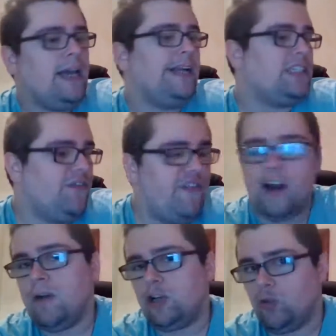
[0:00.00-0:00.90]
it's
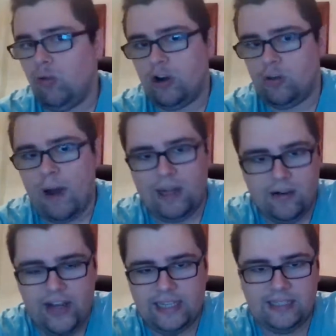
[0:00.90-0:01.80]
very much worthwhile
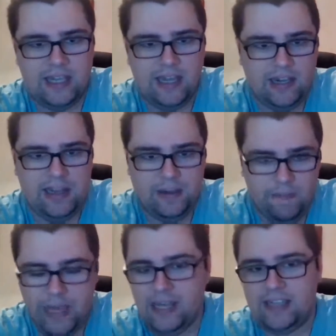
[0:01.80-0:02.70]
investing in,
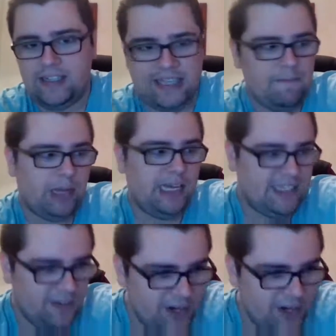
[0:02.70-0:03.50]
in being in the same place.